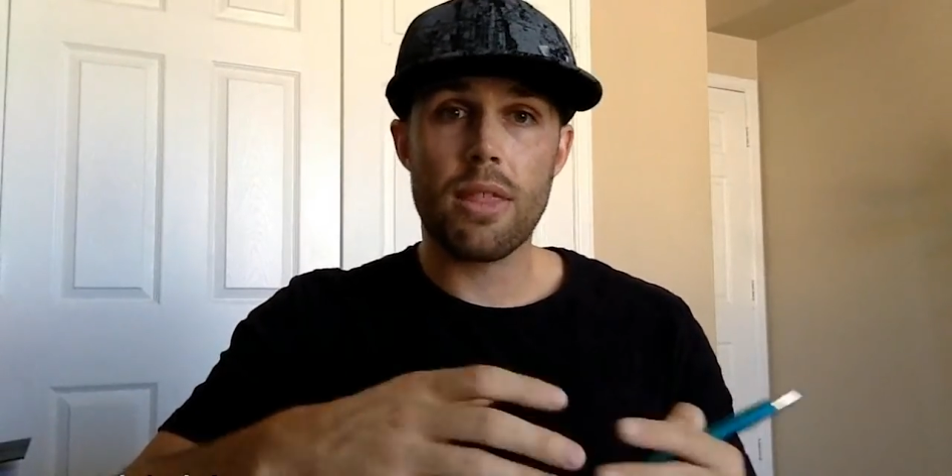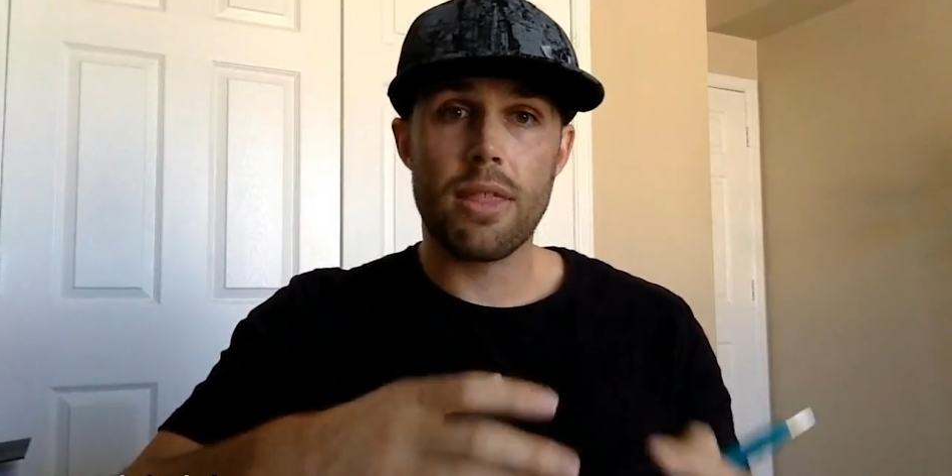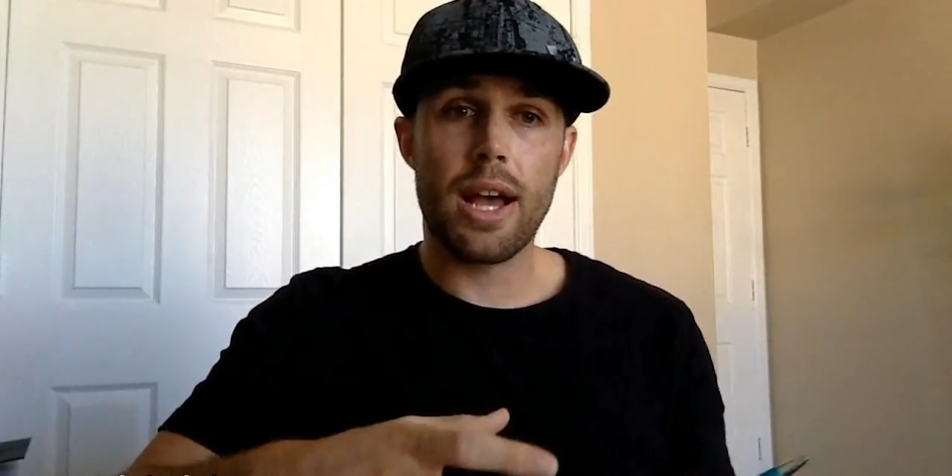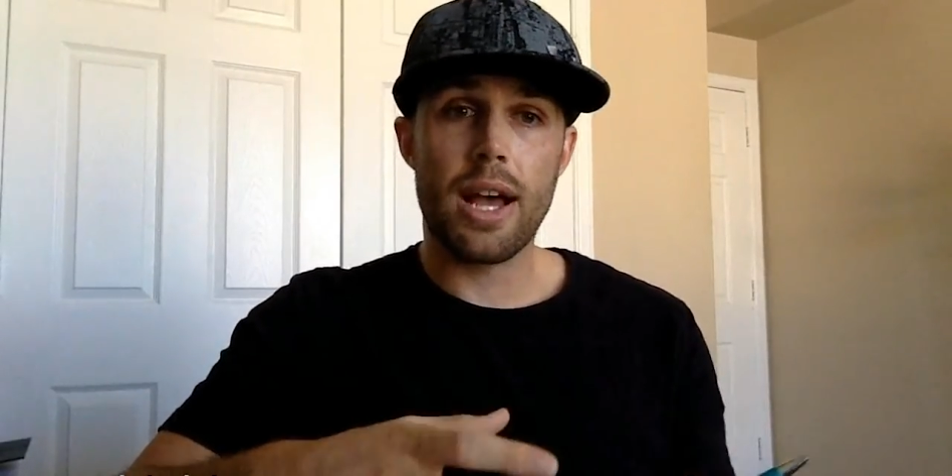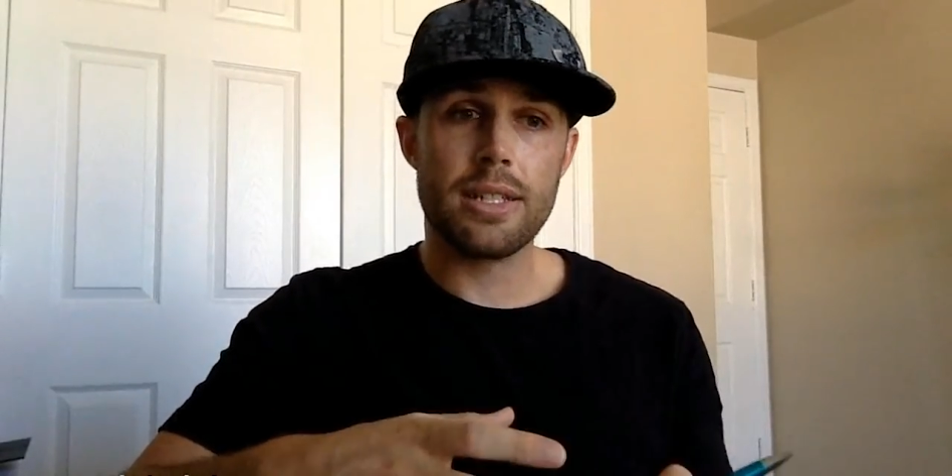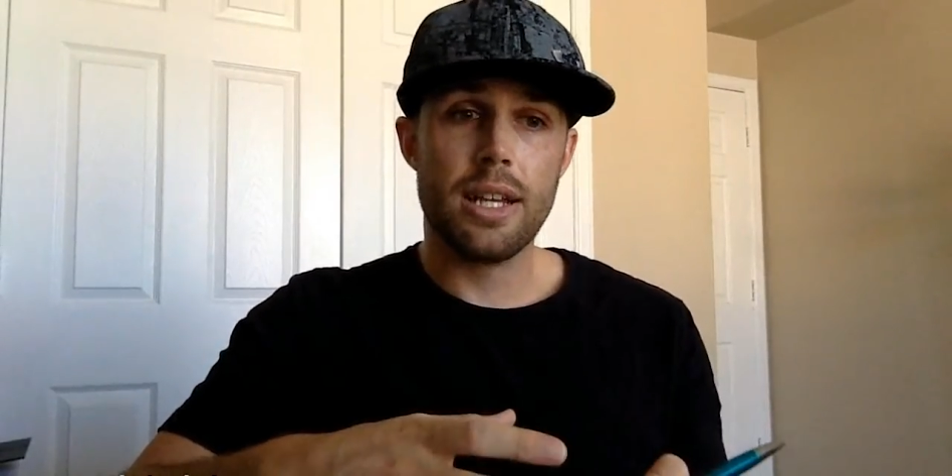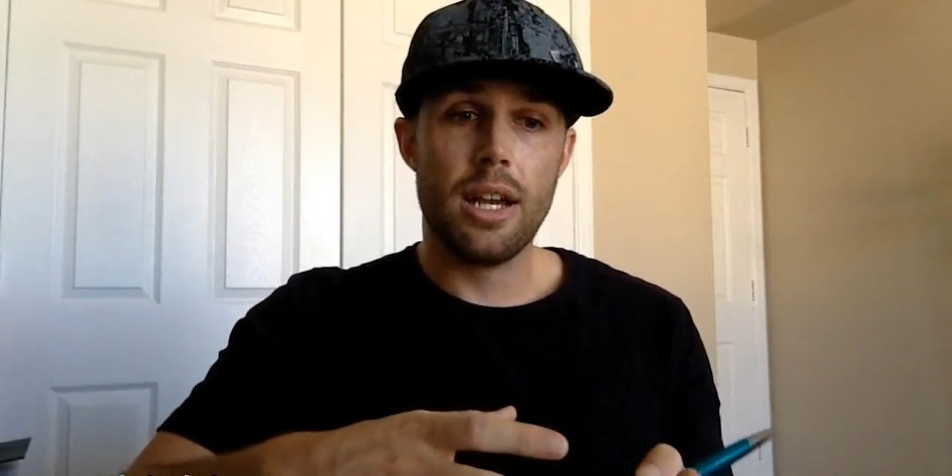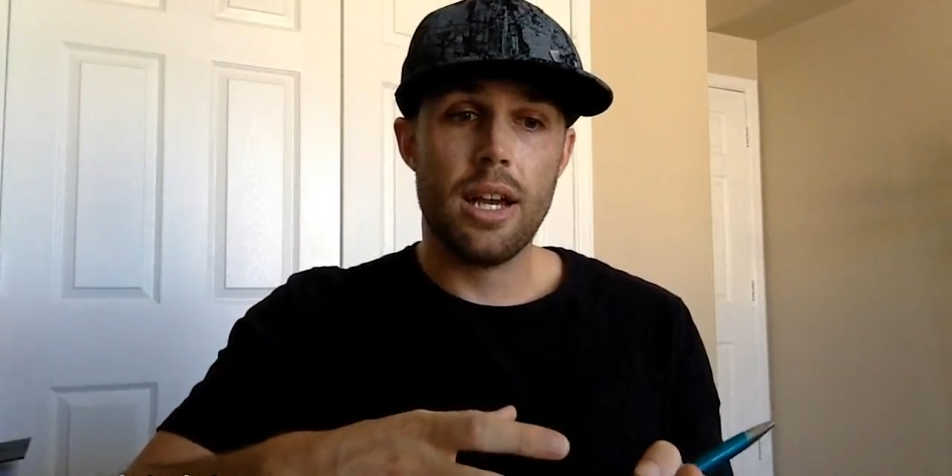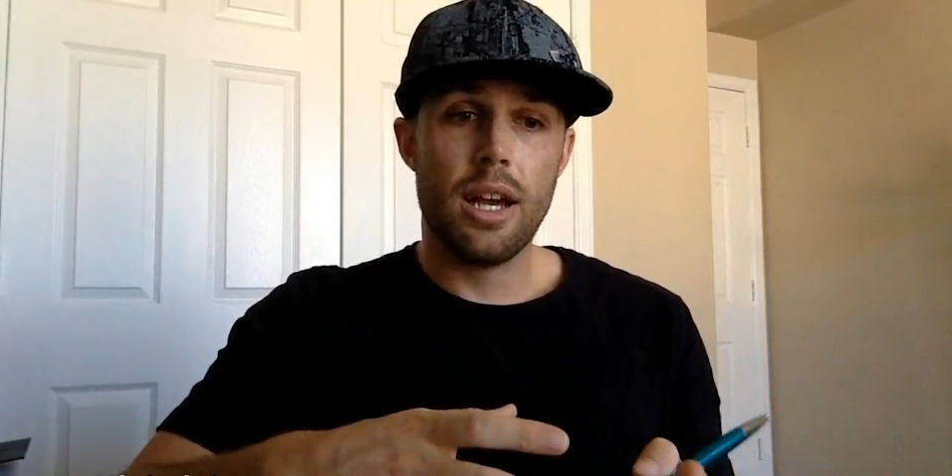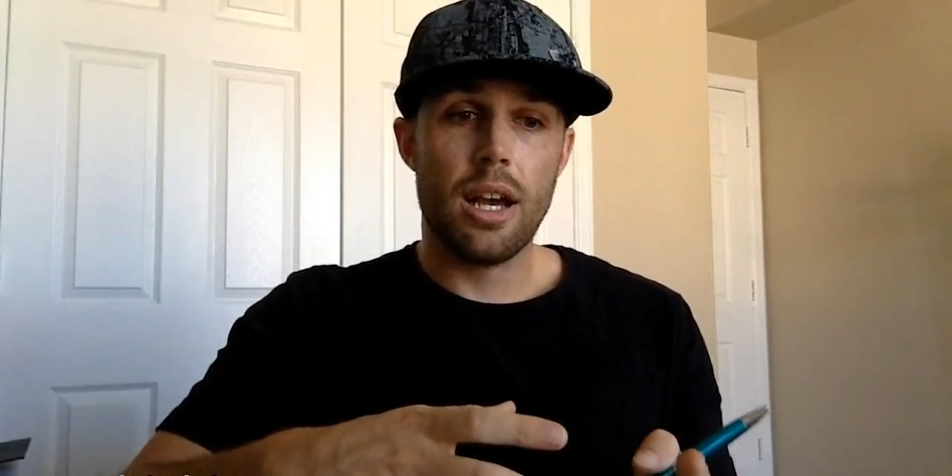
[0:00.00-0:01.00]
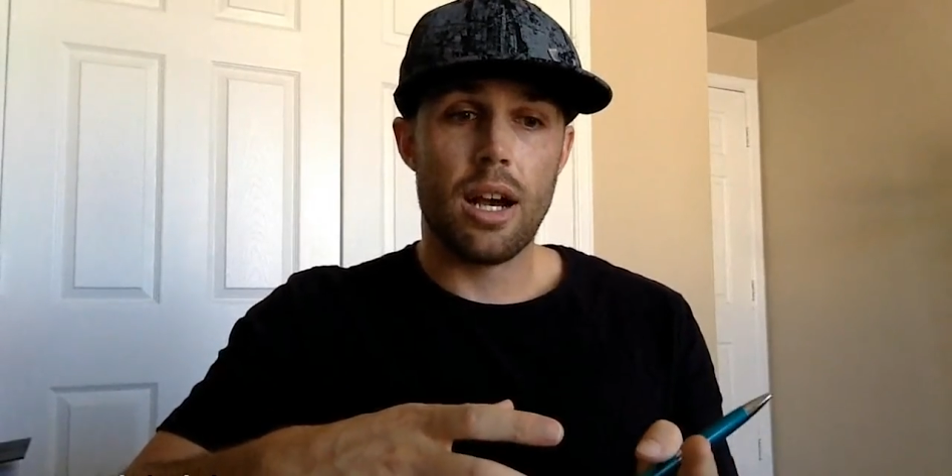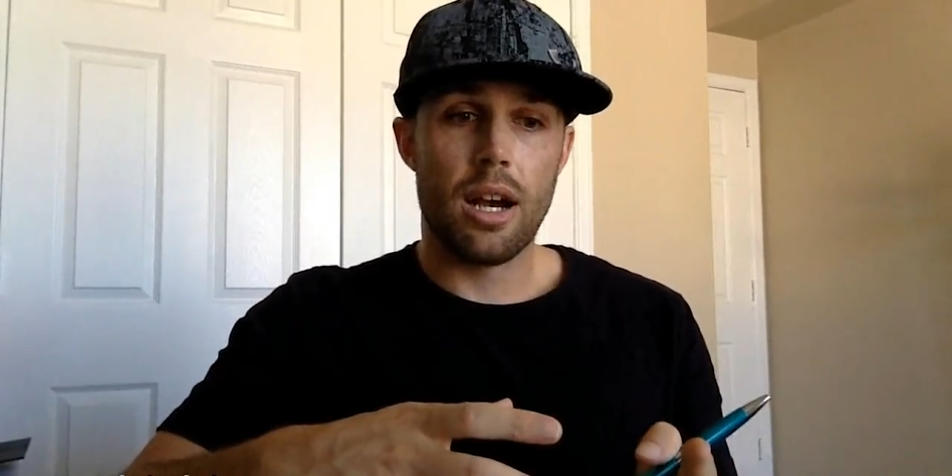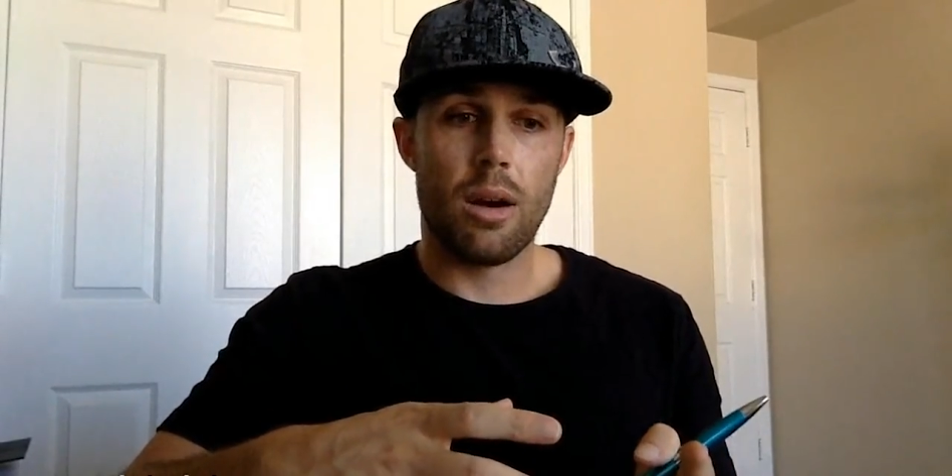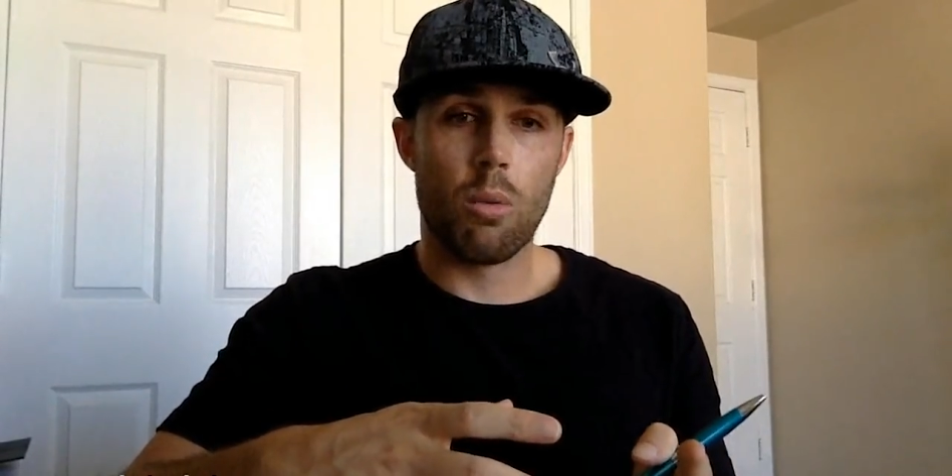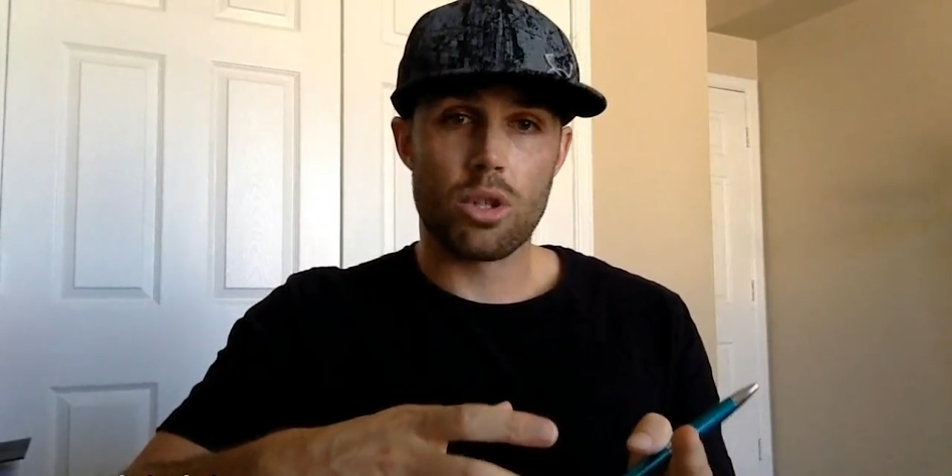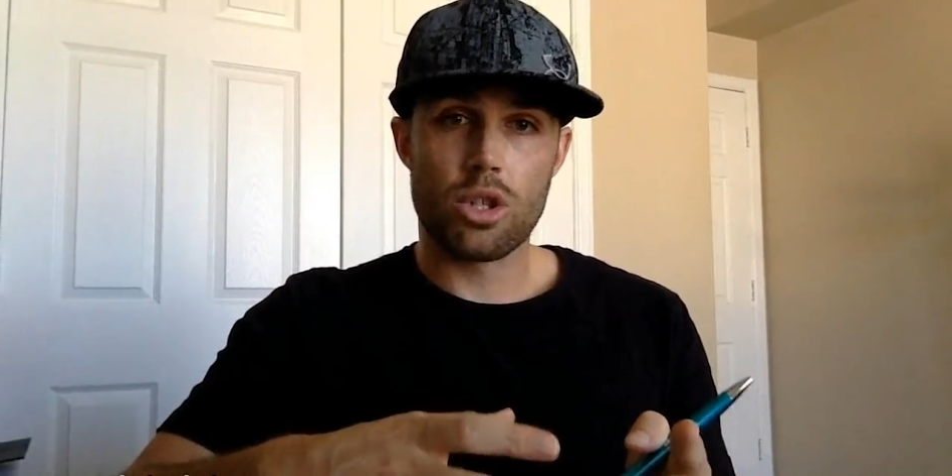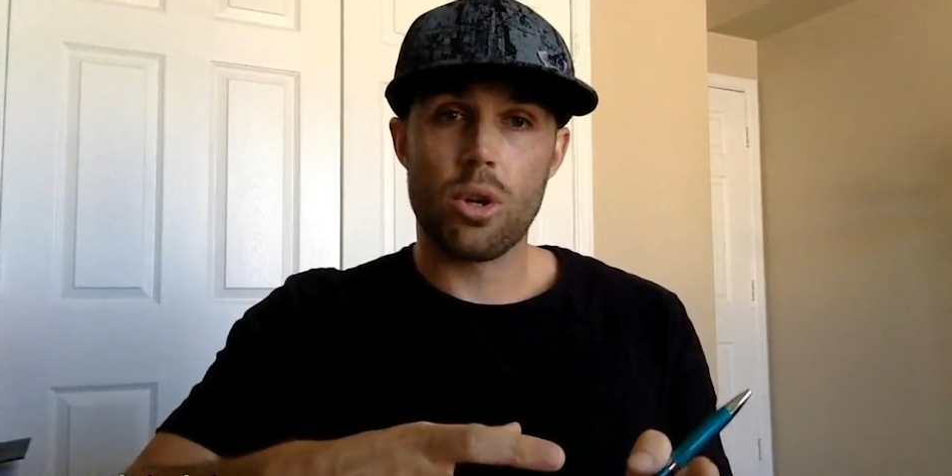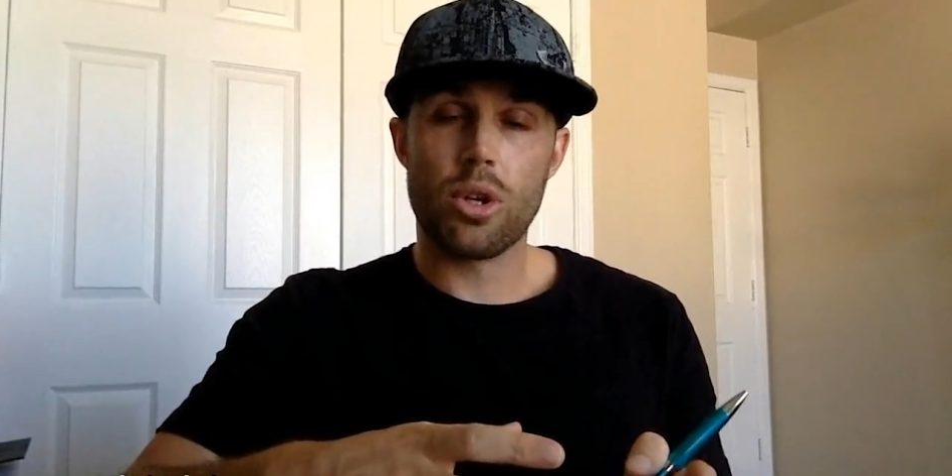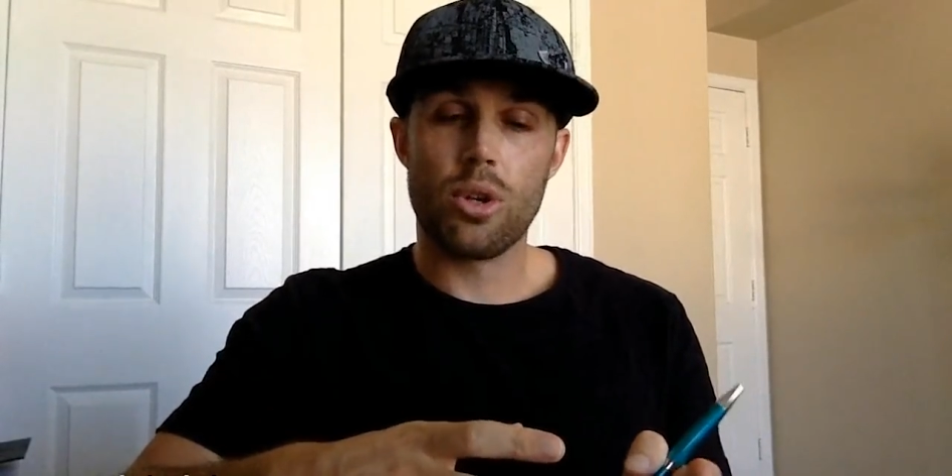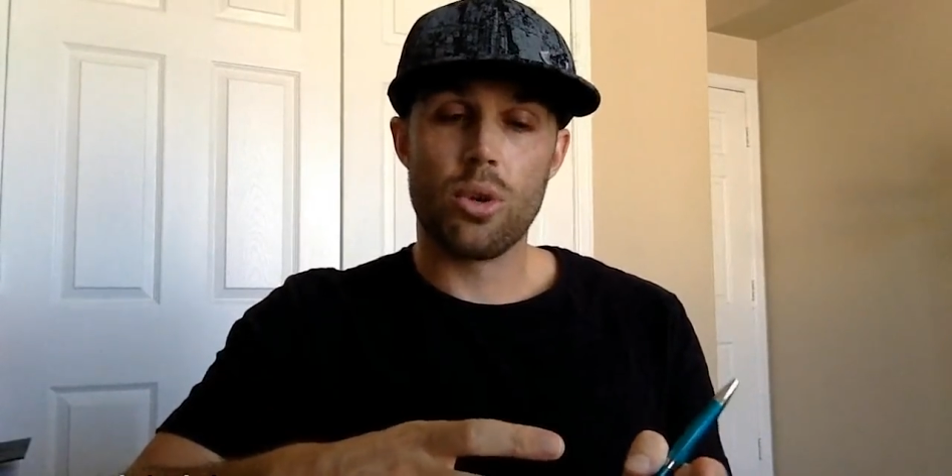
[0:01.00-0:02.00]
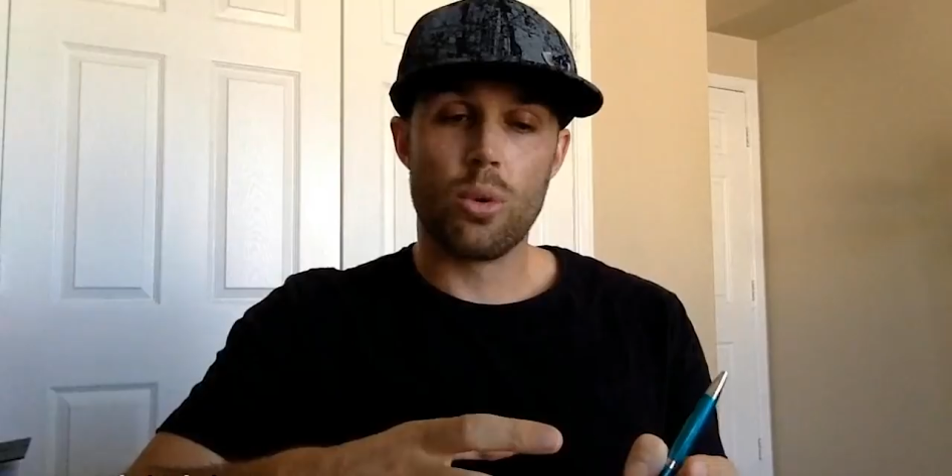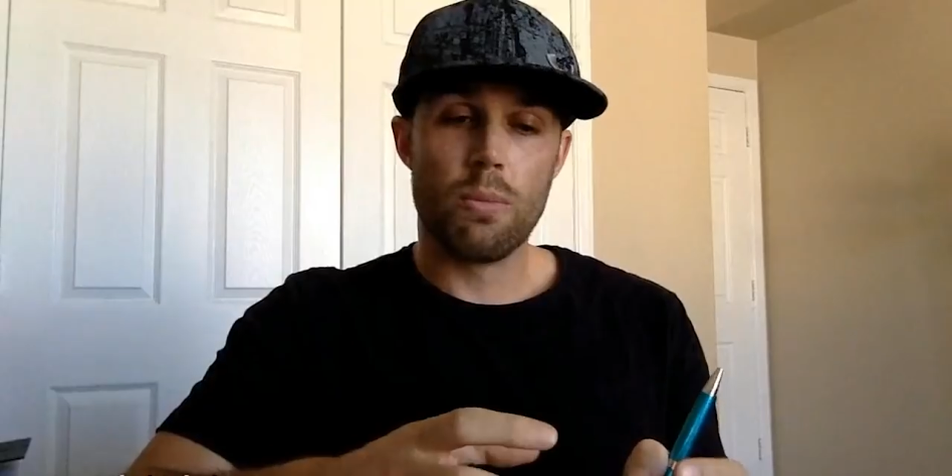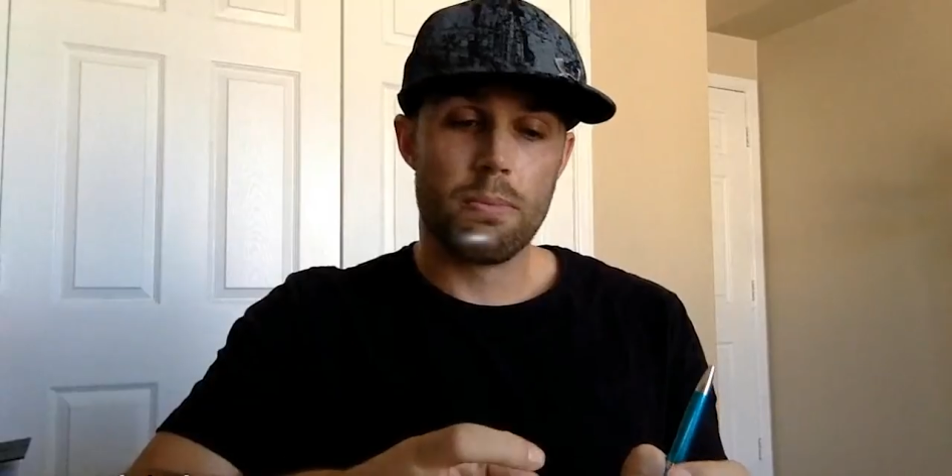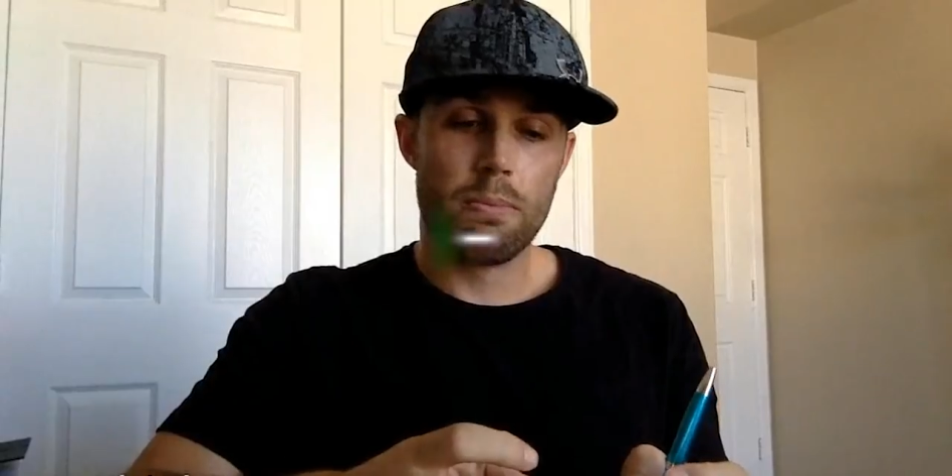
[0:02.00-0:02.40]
that uh, will show you